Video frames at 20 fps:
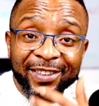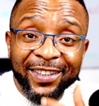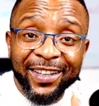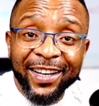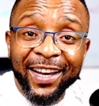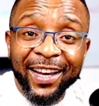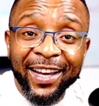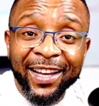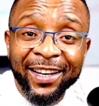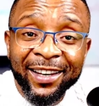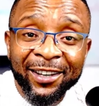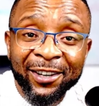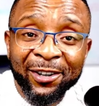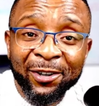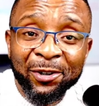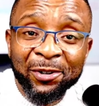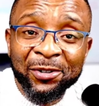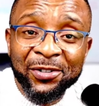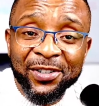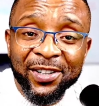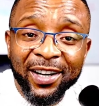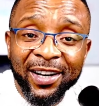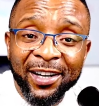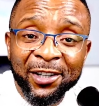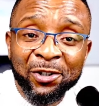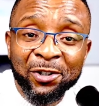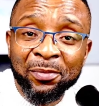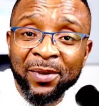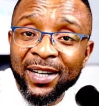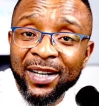Hello, sir. You
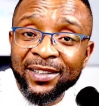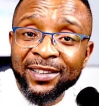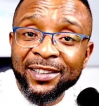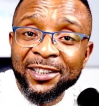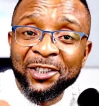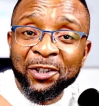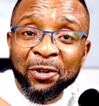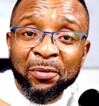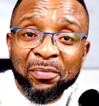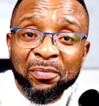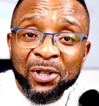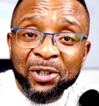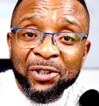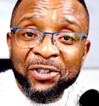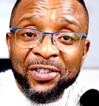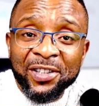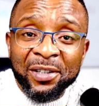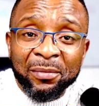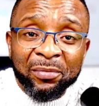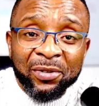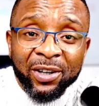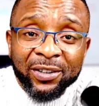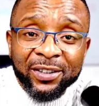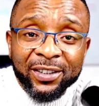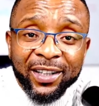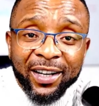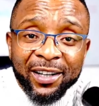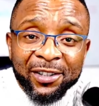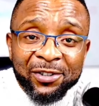might need to mute the broadcast,